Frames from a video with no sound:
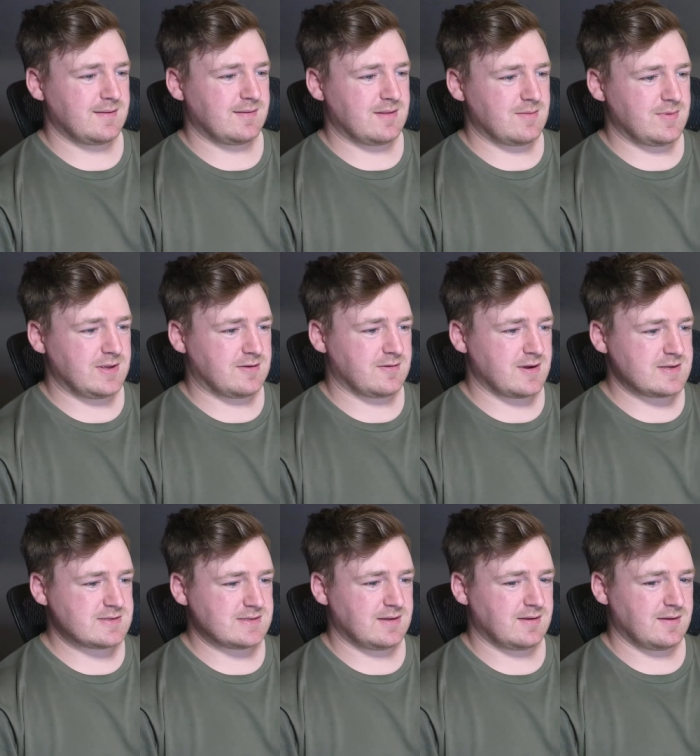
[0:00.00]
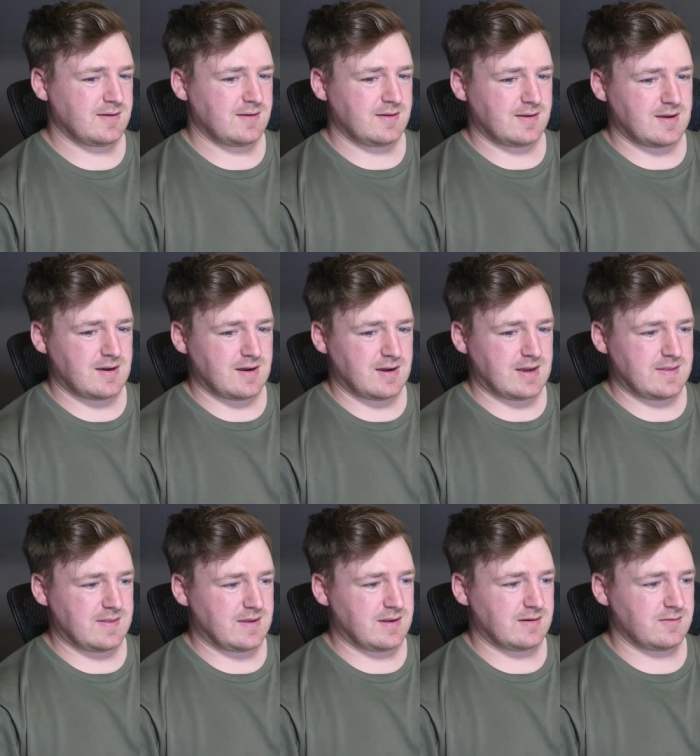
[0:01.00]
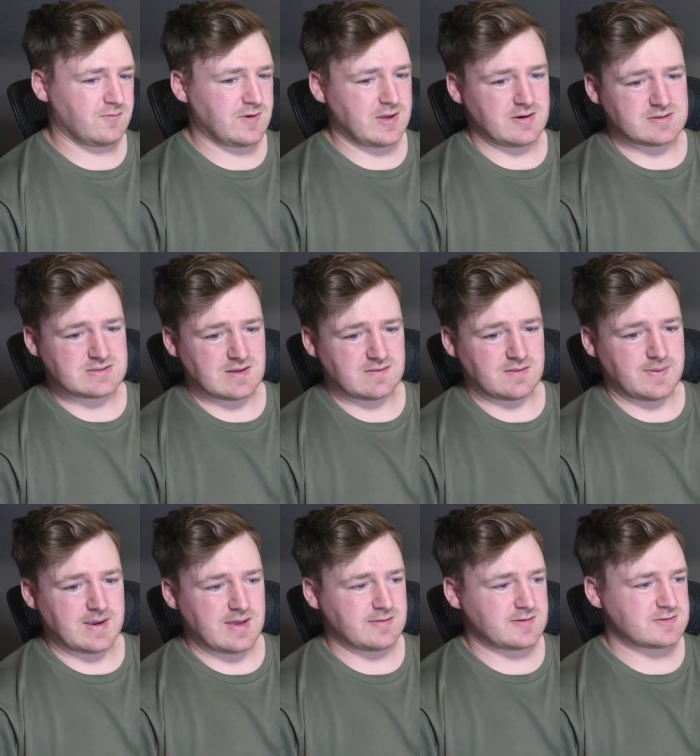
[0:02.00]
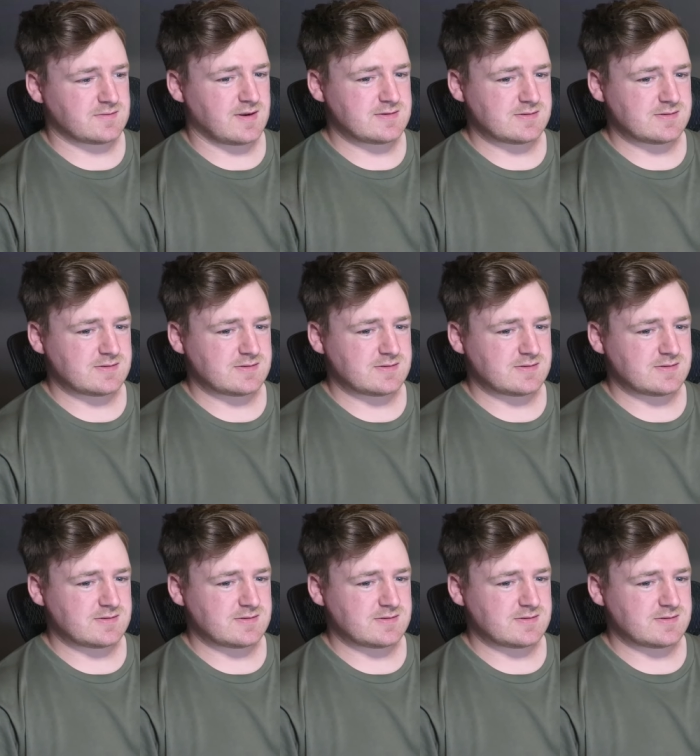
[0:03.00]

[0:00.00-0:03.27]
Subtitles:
That'd be crazy. And then the Raiders had the Panthers, right?